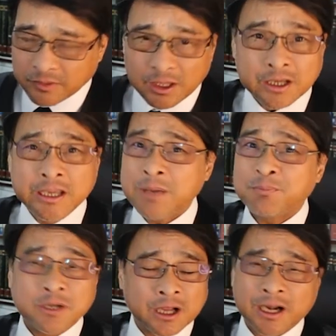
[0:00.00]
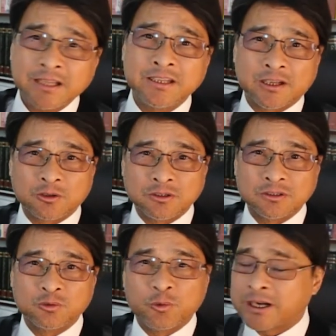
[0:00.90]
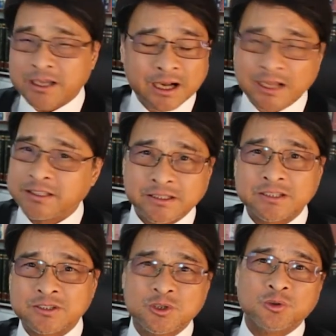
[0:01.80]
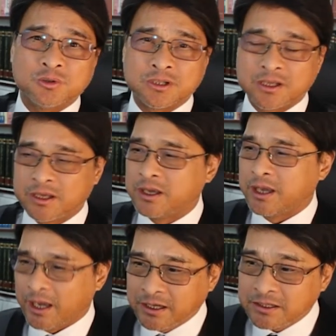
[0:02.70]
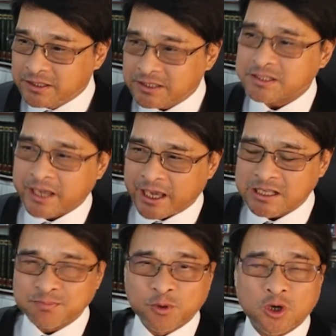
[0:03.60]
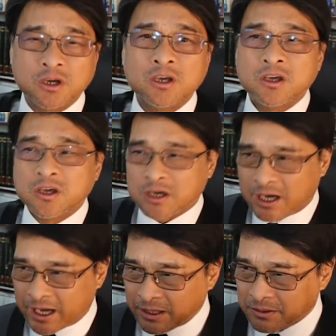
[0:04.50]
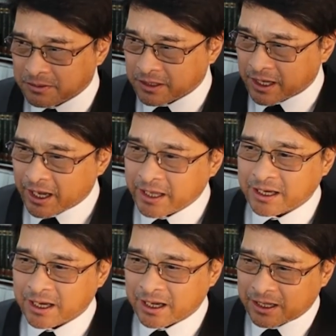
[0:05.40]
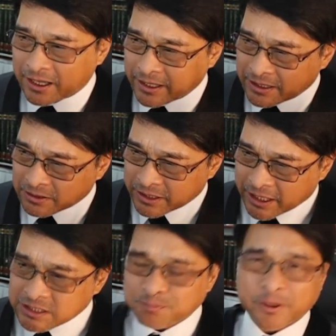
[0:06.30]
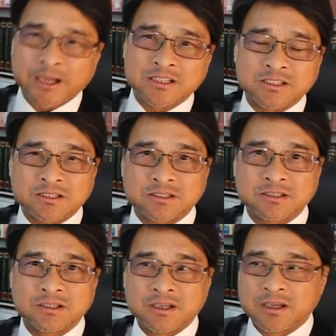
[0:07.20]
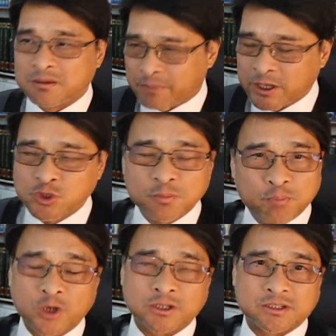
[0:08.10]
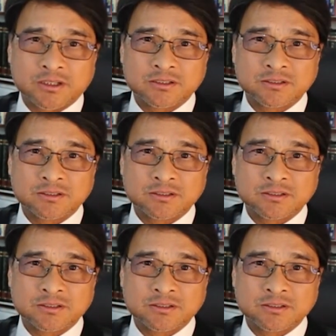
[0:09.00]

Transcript: give credit where credit is due. And in this case po, I express my support